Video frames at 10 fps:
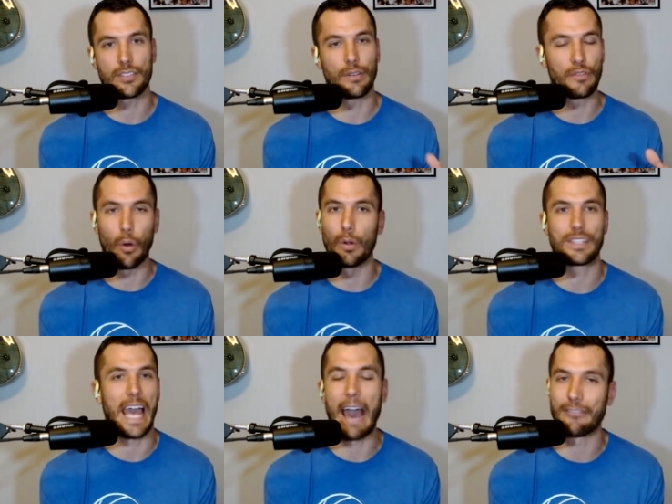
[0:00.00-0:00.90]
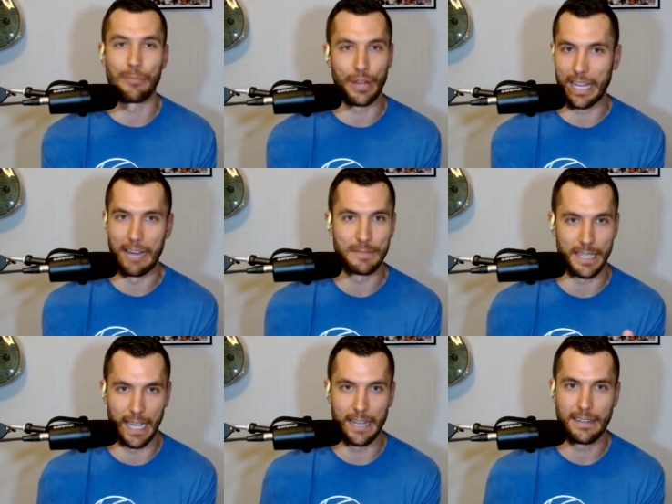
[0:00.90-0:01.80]
So, of course, I have to bring it up
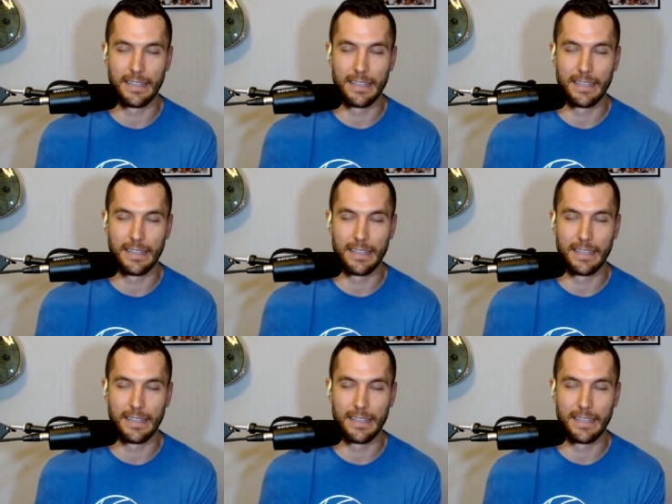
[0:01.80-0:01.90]
tonight.